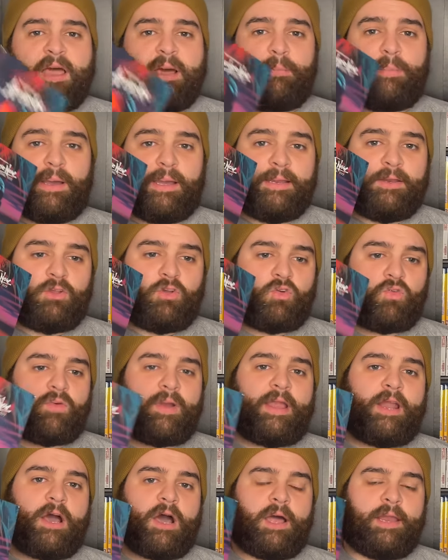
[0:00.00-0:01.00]
But
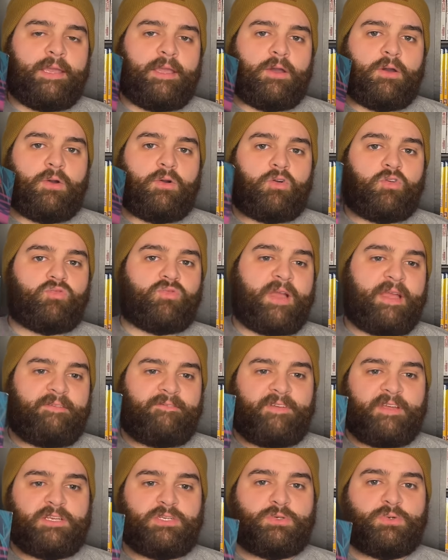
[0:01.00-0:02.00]
great audio, great
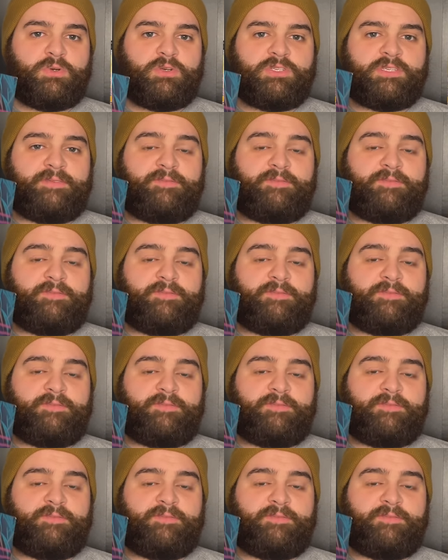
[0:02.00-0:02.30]
visuals.